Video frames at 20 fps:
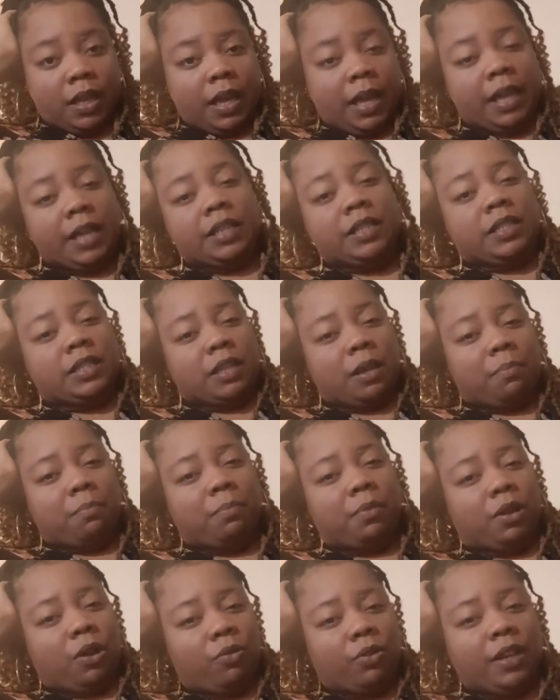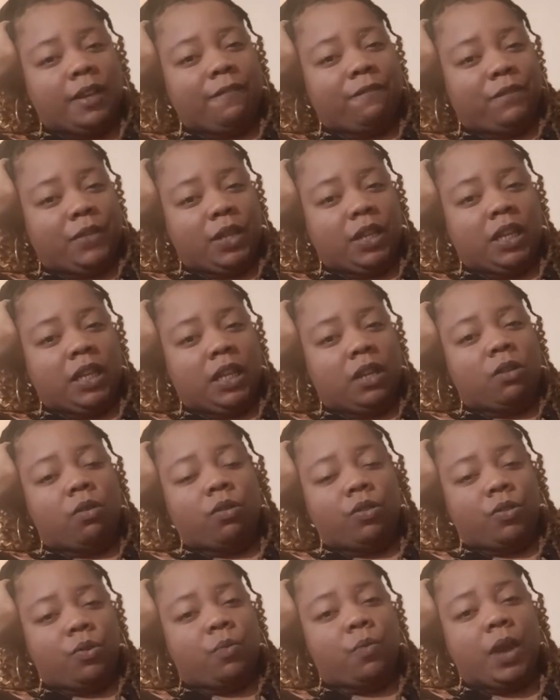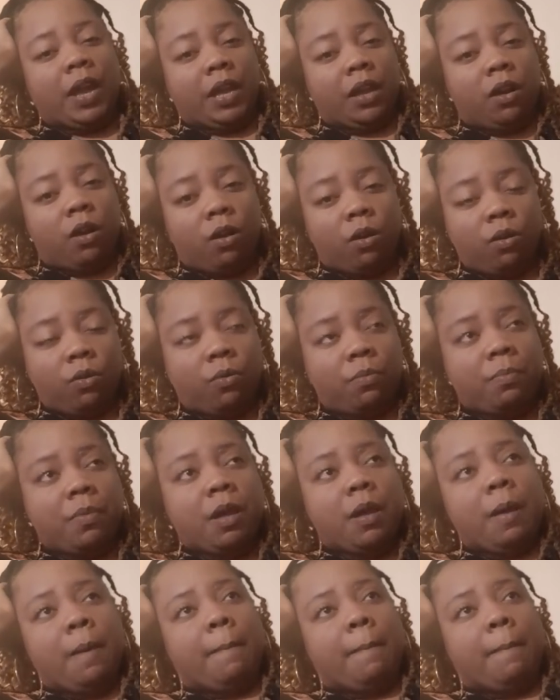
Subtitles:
and some bloating feeling on the way home.